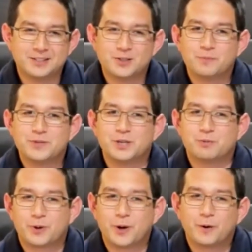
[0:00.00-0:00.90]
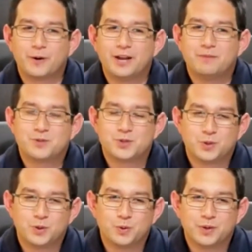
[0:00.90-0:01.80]
adopting your program
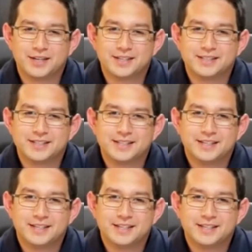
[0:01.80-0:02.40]
to,